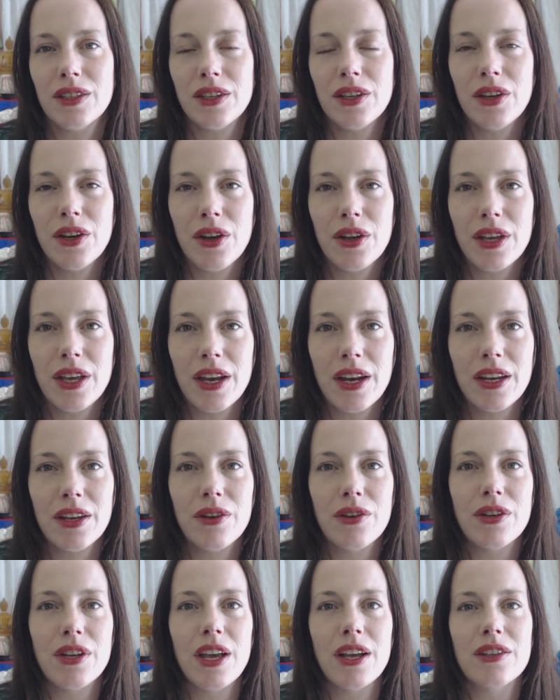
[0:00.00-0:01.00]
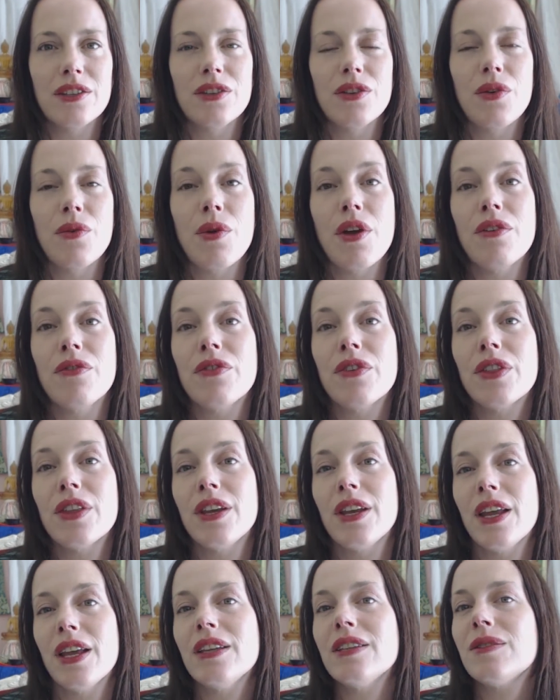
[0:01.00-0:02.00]
getting your ducks in a row for
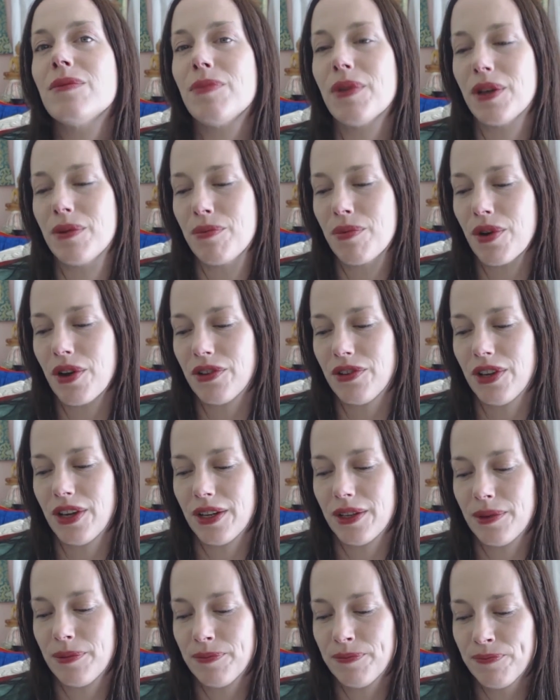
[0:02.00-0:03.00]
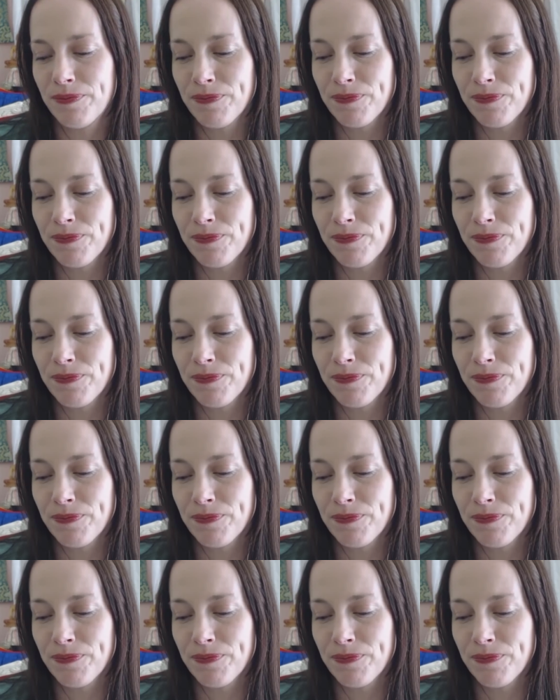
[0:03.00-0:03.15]
the next big project.